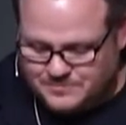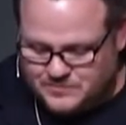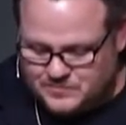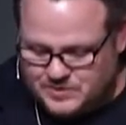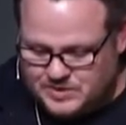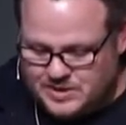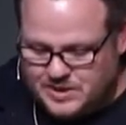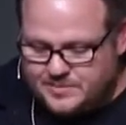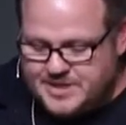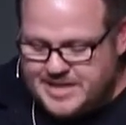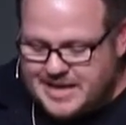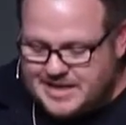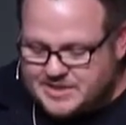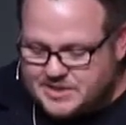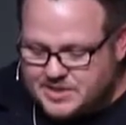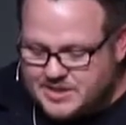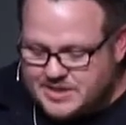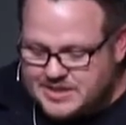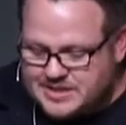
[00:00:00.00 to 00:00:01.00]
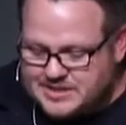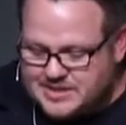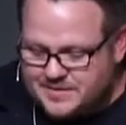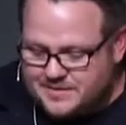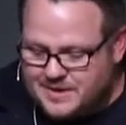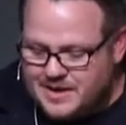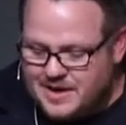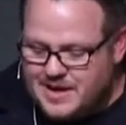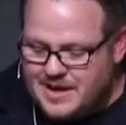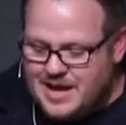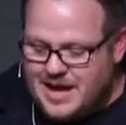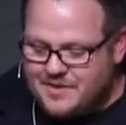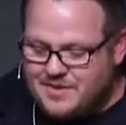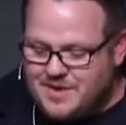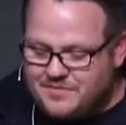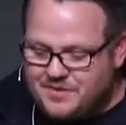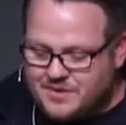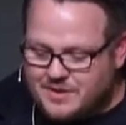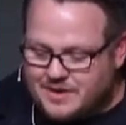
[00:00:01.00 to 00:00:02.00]
let me ask you this have, have you
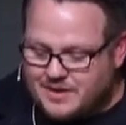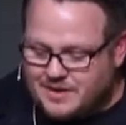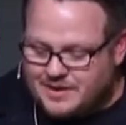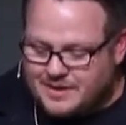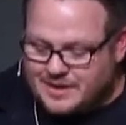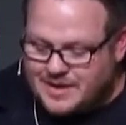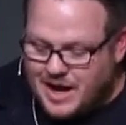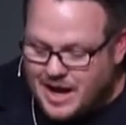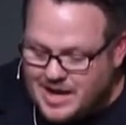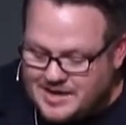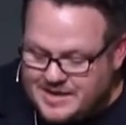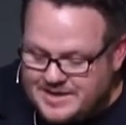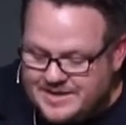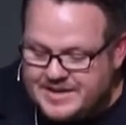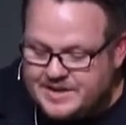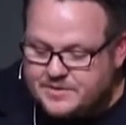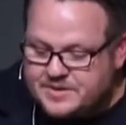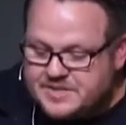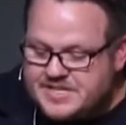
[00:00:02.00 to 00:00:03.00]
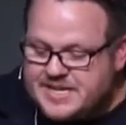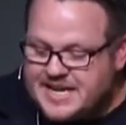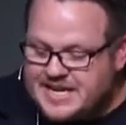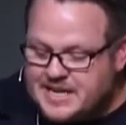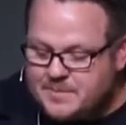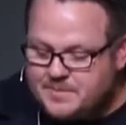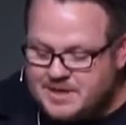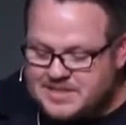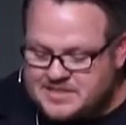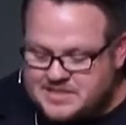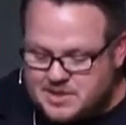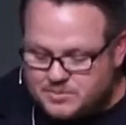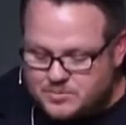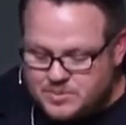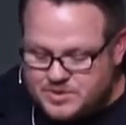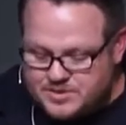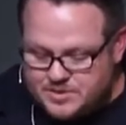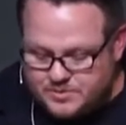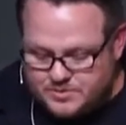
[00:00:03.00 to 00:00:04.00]
ever gotten irritated by
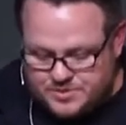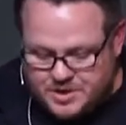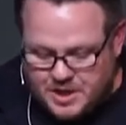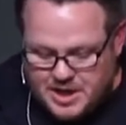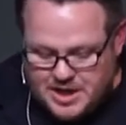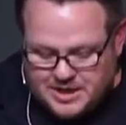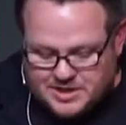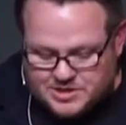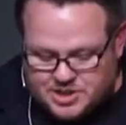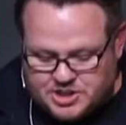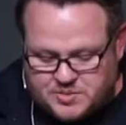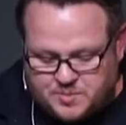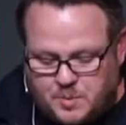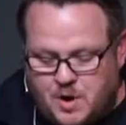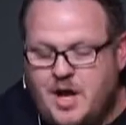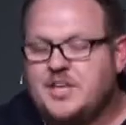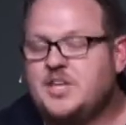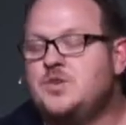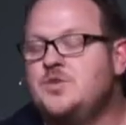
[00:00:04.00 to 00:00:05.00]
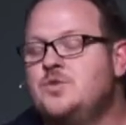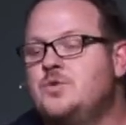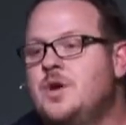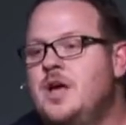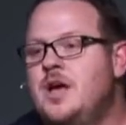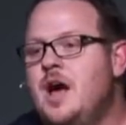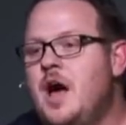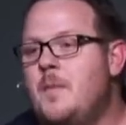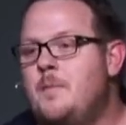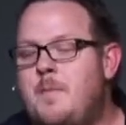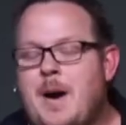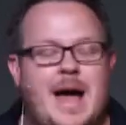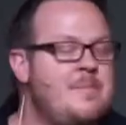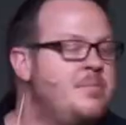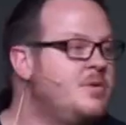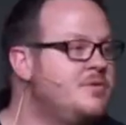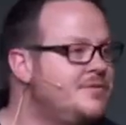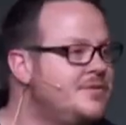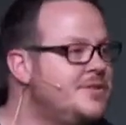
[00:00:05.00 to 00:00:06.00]
someone who just brought you a
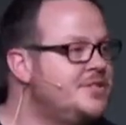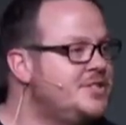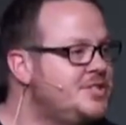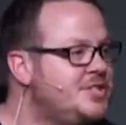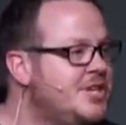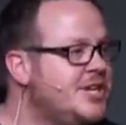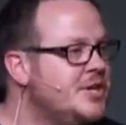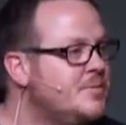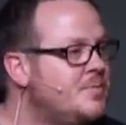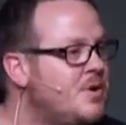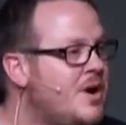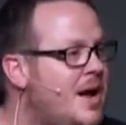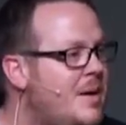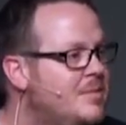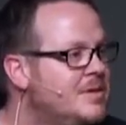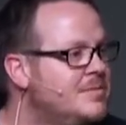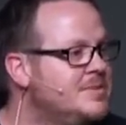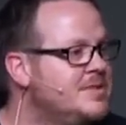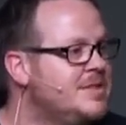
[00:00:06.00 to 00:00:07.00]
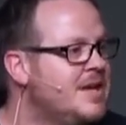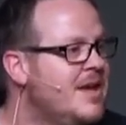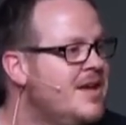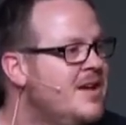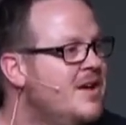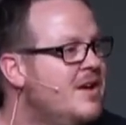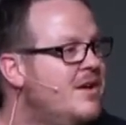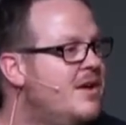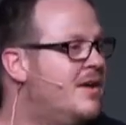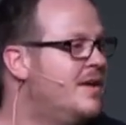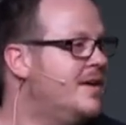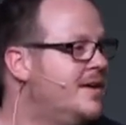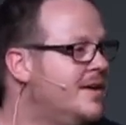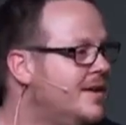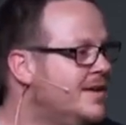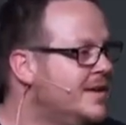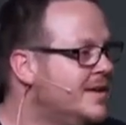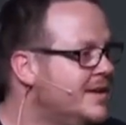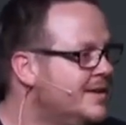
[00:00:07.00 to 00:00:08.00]
Bible verse to your problems? Oh,
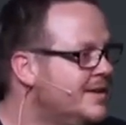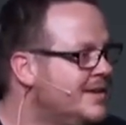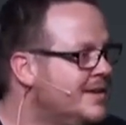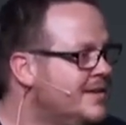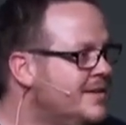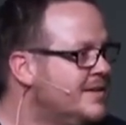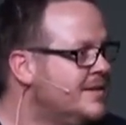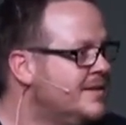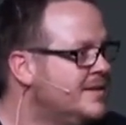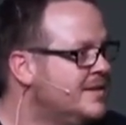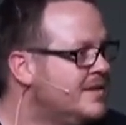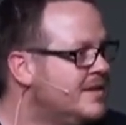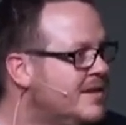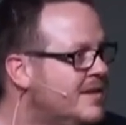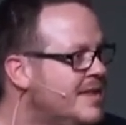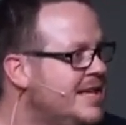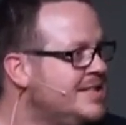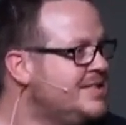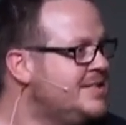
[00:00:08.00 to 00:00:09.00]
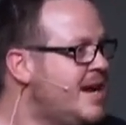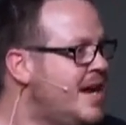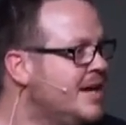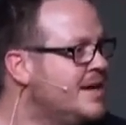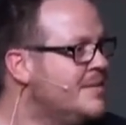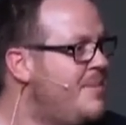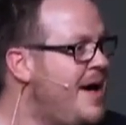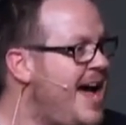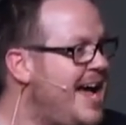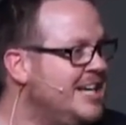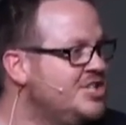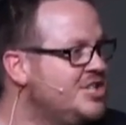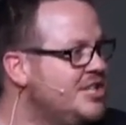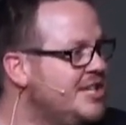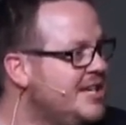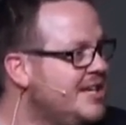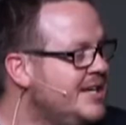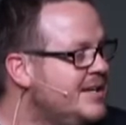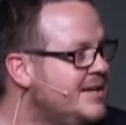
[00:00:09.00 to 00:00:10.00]
that's not
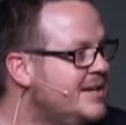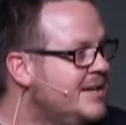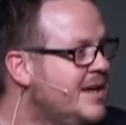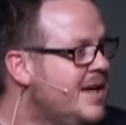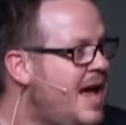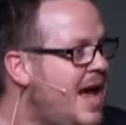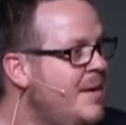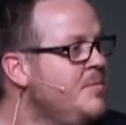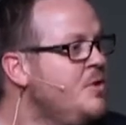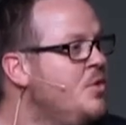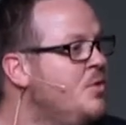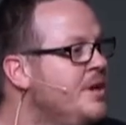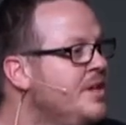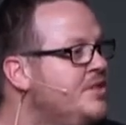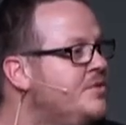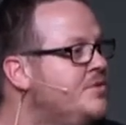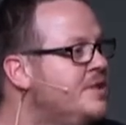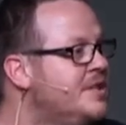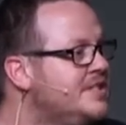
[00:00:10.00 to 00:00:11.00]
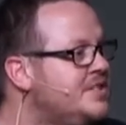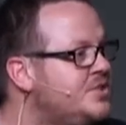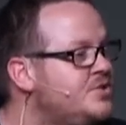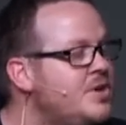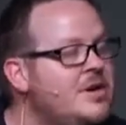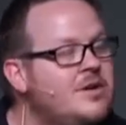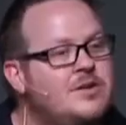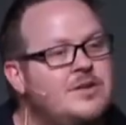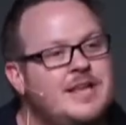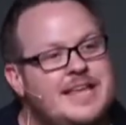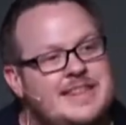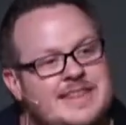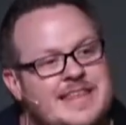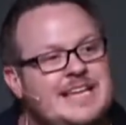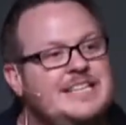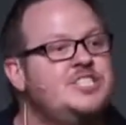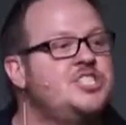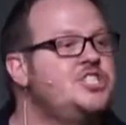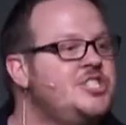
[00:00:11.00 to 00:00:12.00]
compassionate. I'm going through this struggle, and they
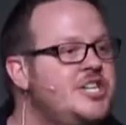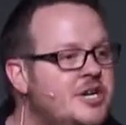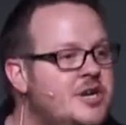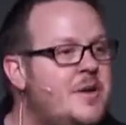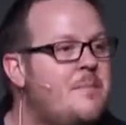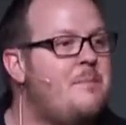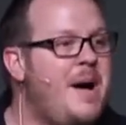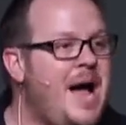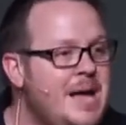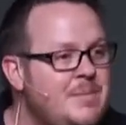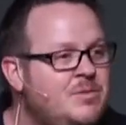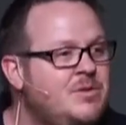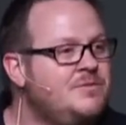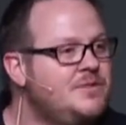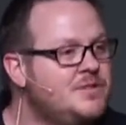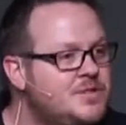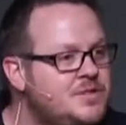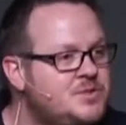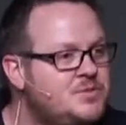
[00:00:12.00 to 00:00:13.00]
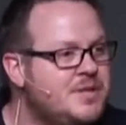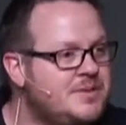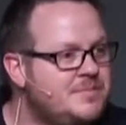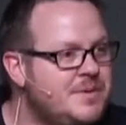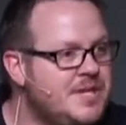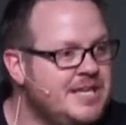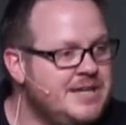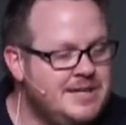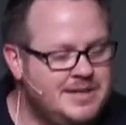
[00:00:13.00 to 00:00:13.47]
just shared a Bible verse with me?